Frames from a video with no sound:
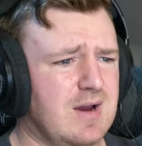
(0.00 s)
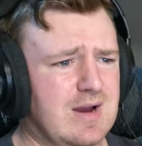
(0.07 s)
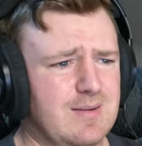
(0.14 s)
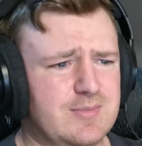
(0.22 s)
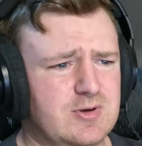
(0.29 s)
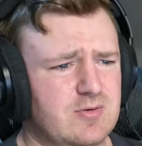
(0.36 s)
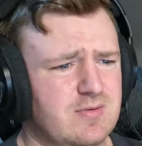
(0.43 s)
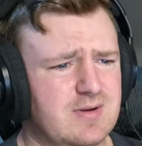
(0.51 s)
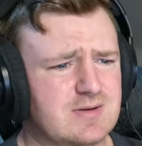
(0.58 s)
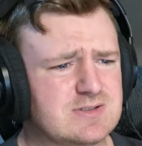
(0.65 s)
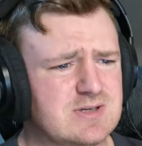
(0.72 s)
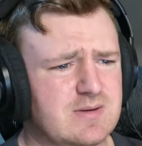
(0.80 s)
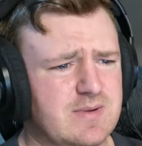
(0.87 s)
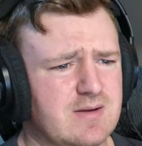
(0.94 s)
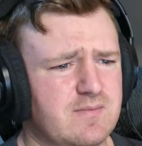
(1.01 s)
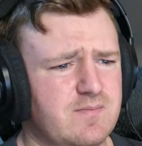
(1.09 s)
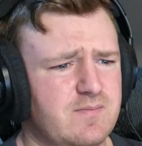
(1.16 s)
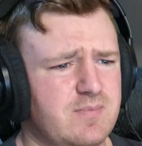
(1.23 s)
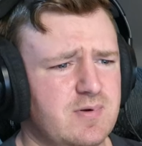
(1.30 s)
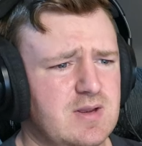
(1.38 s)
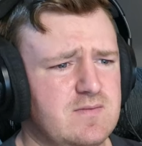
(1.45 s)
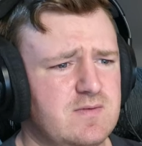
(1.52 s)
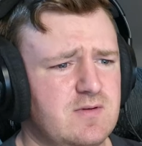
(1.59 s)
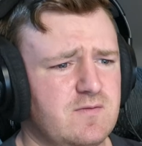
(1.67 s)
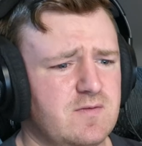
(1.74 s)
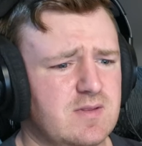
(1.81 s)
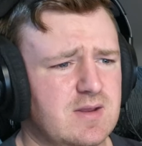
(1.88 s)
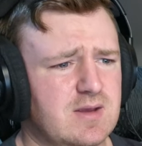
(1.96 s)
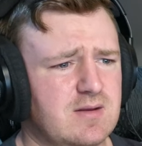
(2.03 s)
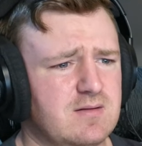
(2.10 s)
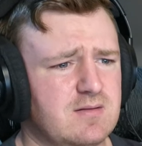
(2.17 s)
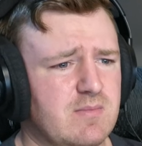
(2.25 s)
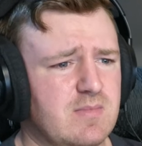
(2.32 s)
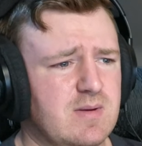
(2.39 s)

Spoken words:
Should I make a preview for that?